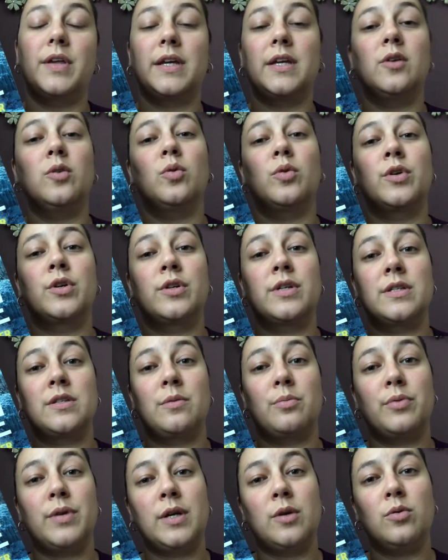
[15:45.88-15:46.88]
The Kill Order is the
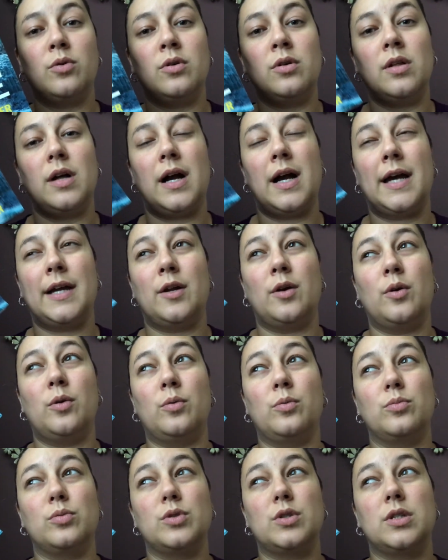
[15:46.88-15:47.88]
prequel. I
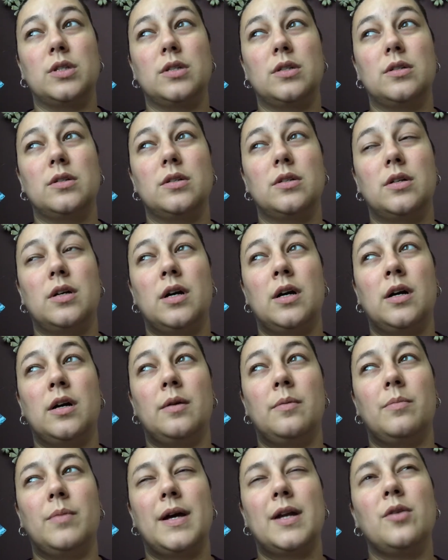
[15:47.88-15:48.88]
don't
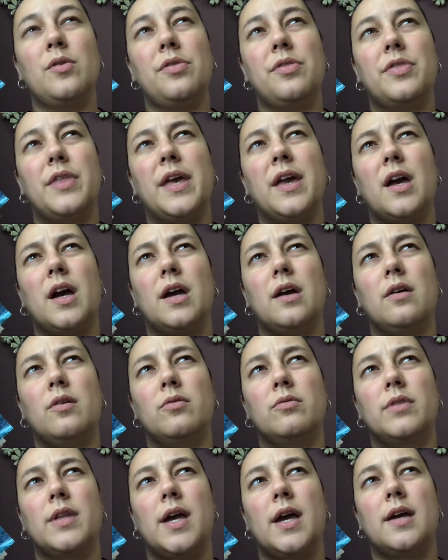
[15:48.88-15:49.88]
think I
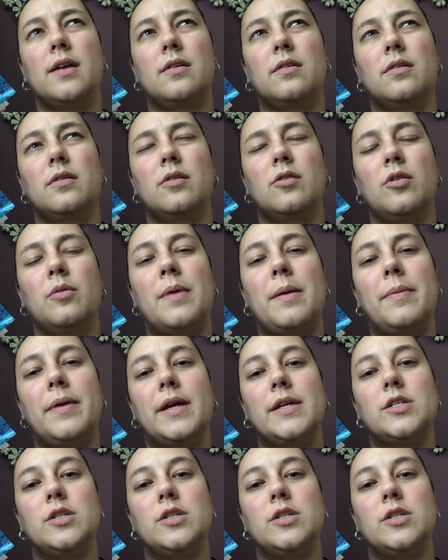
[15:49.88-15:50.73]
own that. Or maybe I